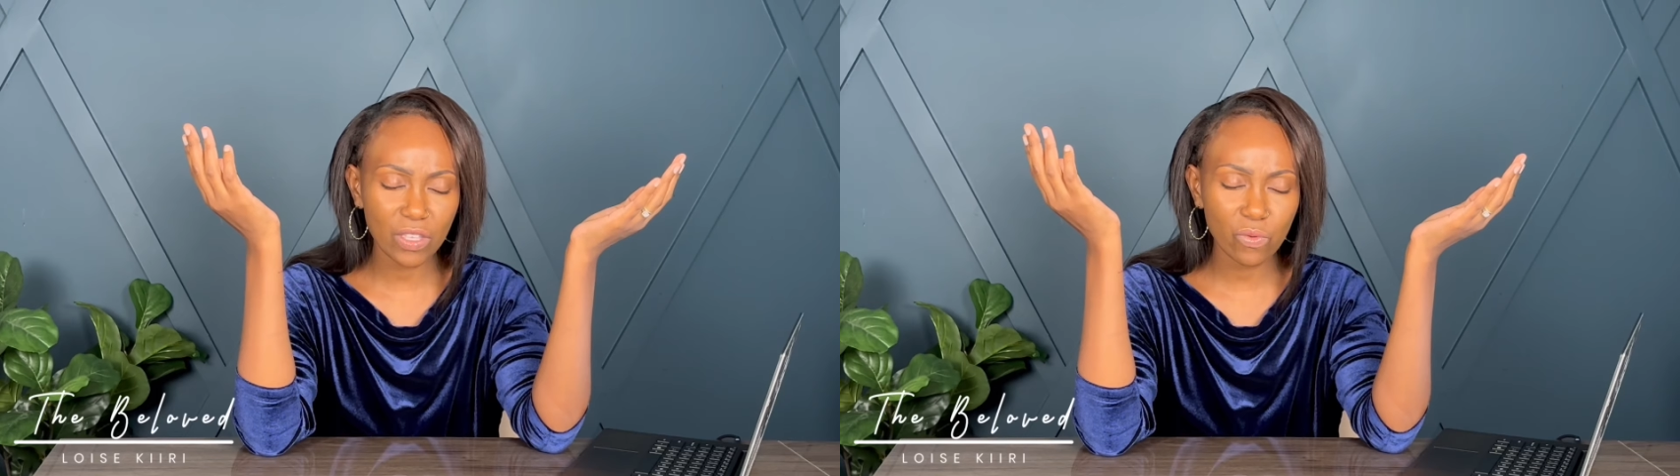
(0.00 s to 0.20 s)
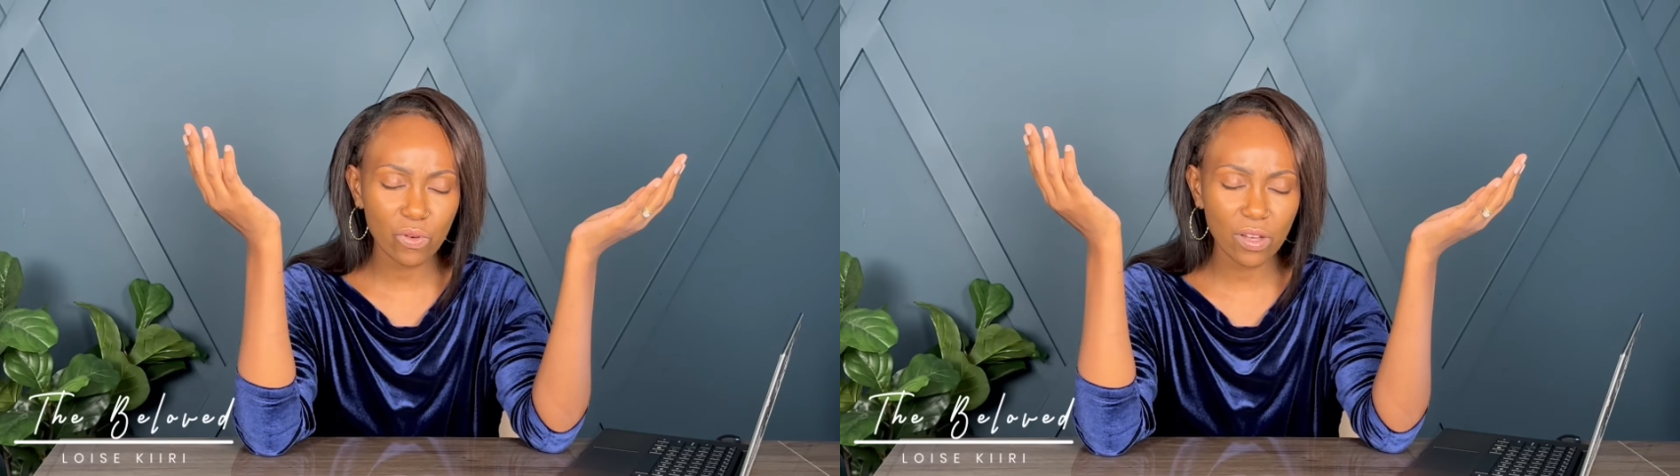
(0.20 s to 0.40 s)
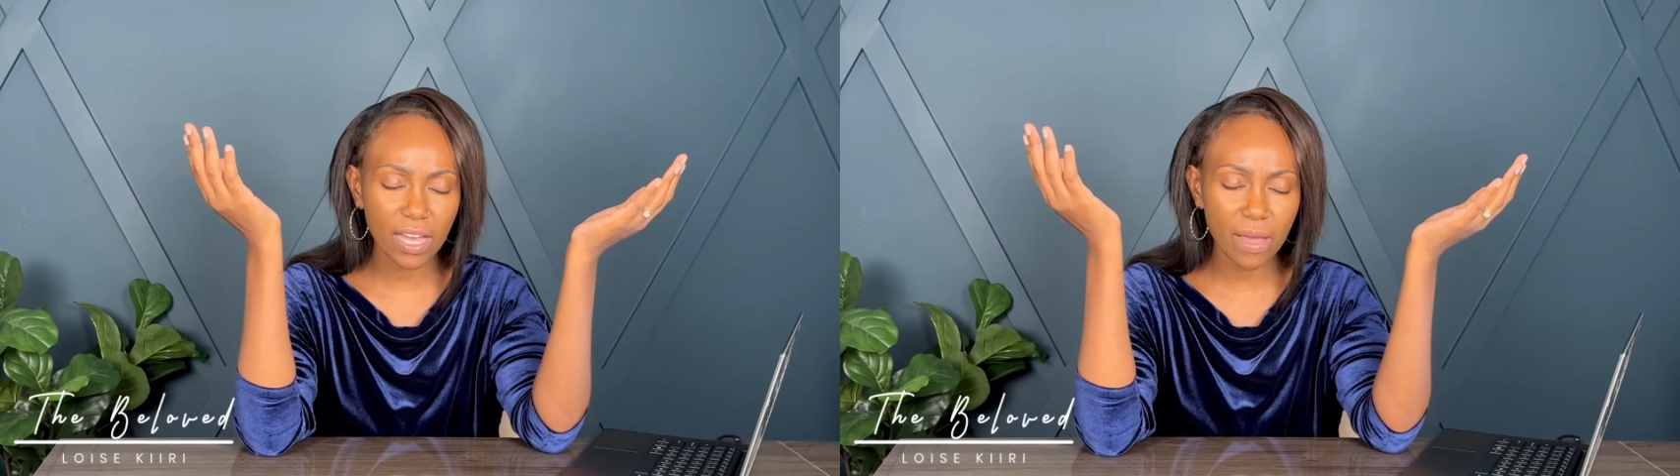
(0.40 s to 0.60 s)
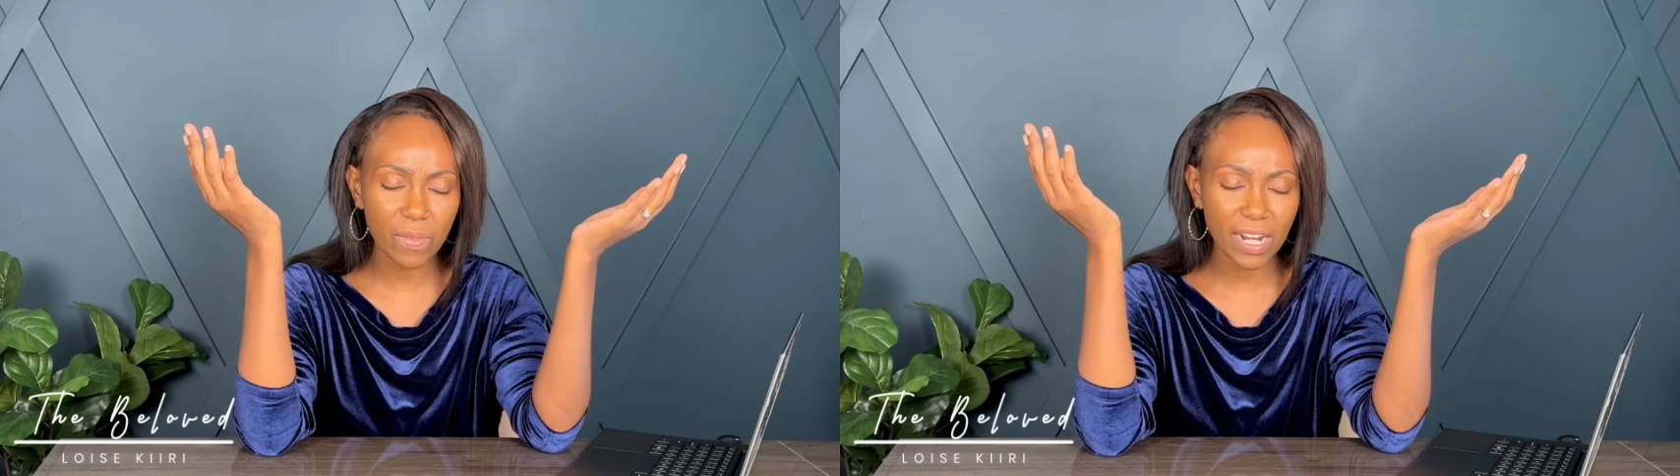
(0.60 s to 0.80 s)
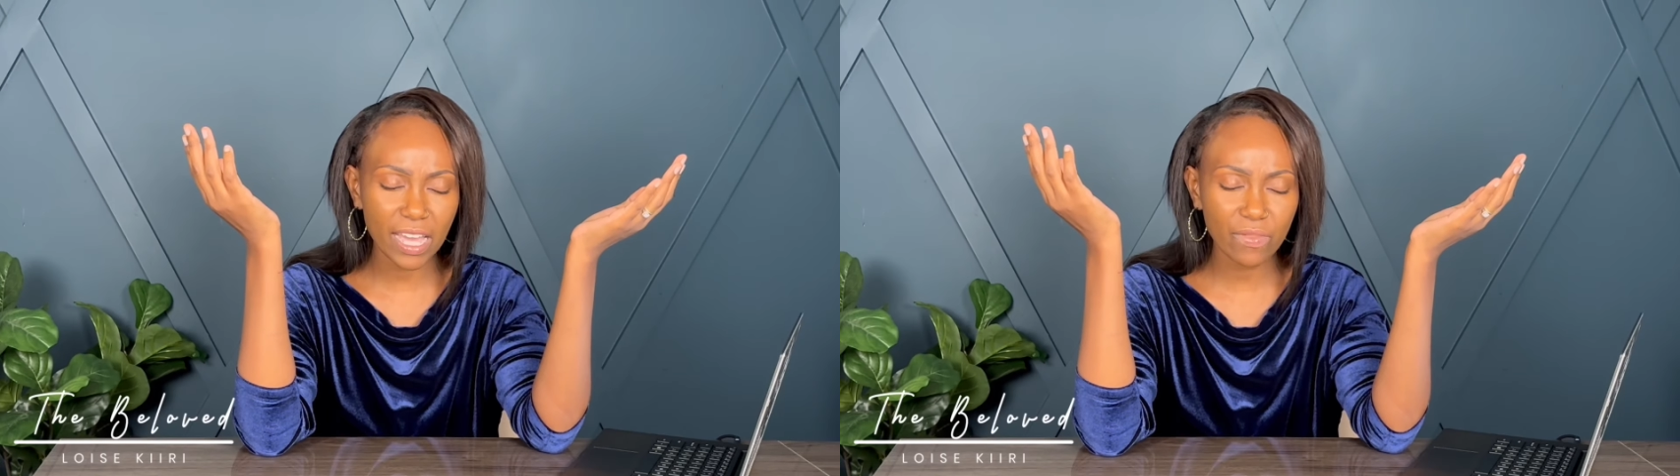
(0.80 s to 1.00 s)
they will
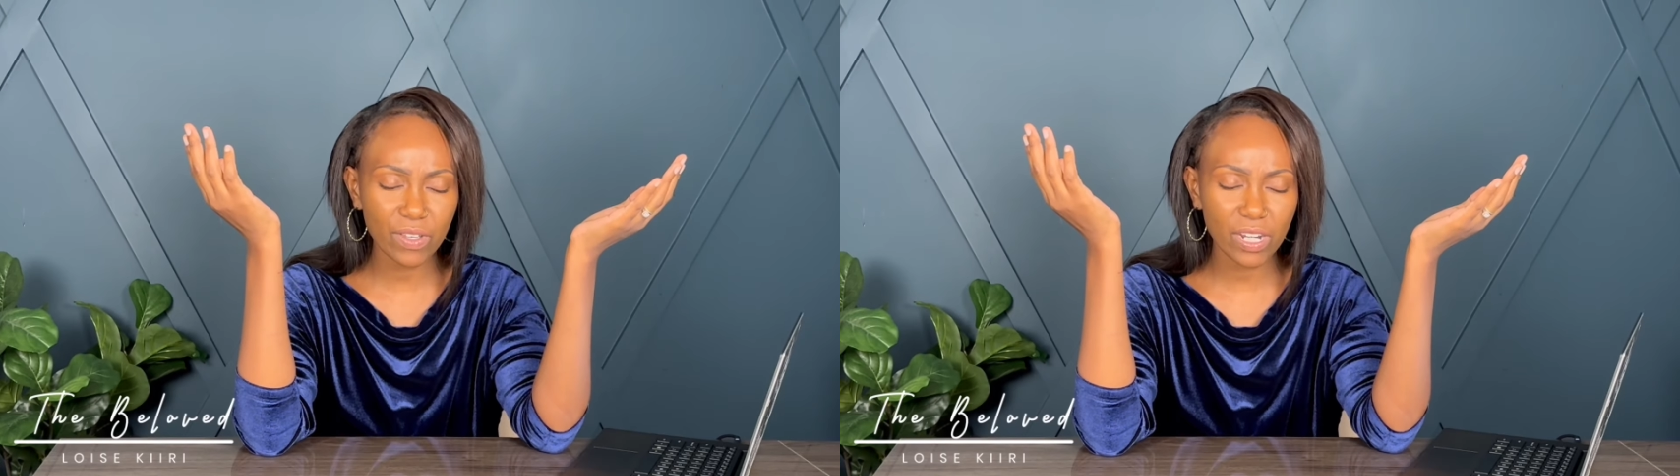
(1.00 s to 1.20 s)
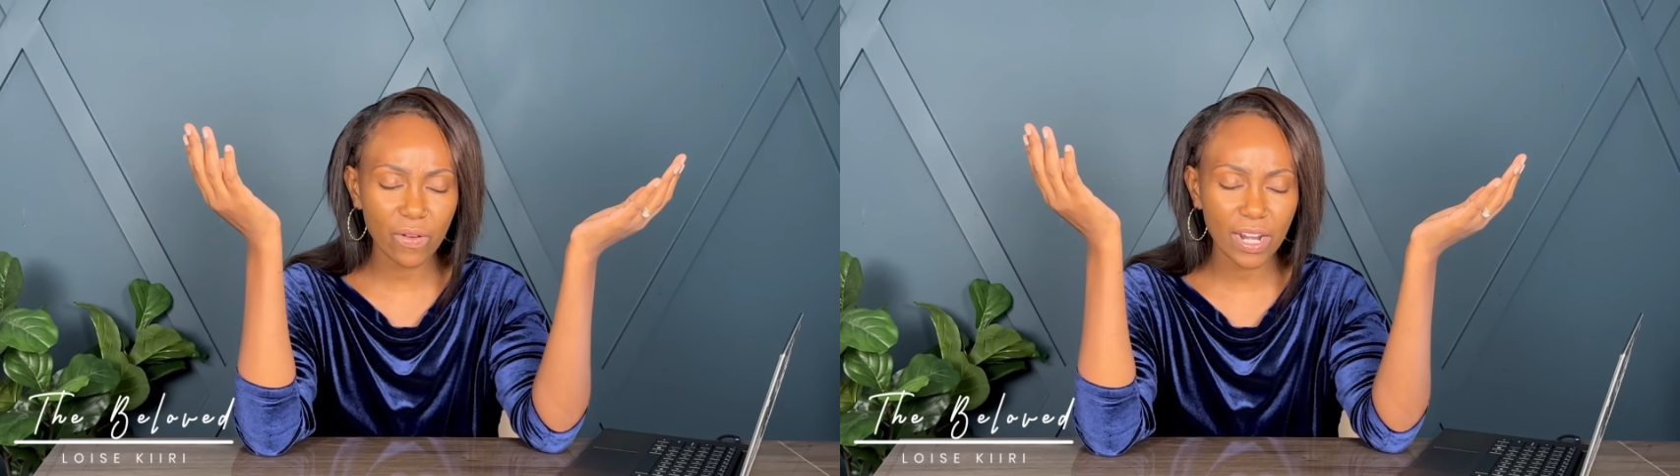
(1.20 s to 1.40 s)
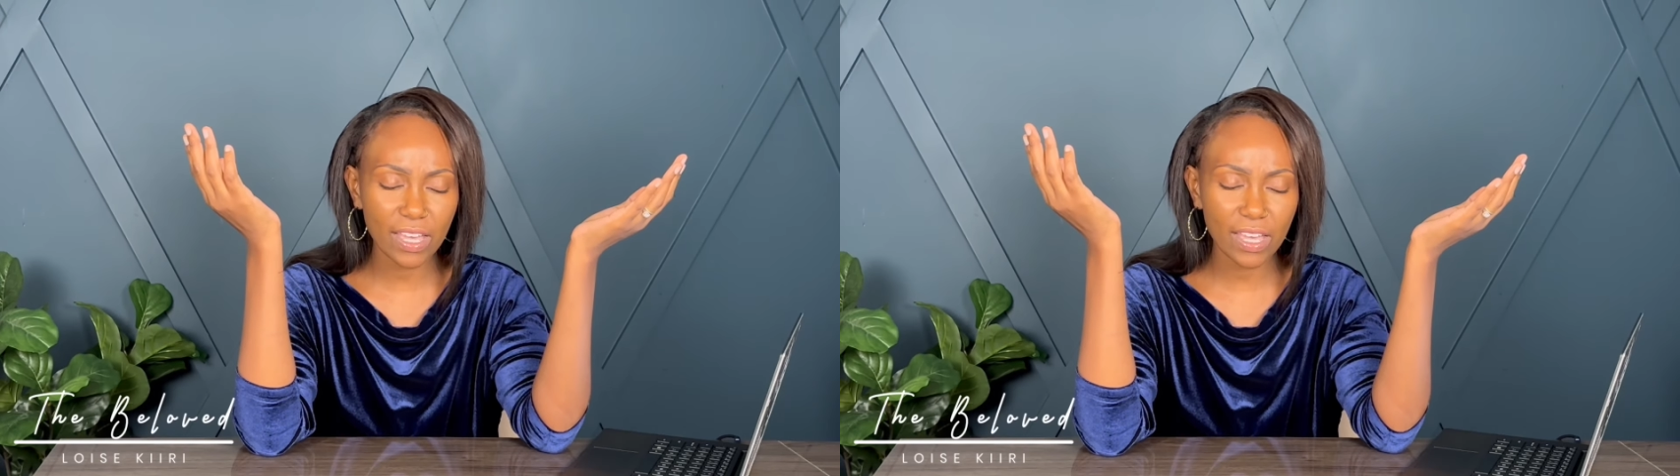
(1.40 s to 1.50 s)
come alive in our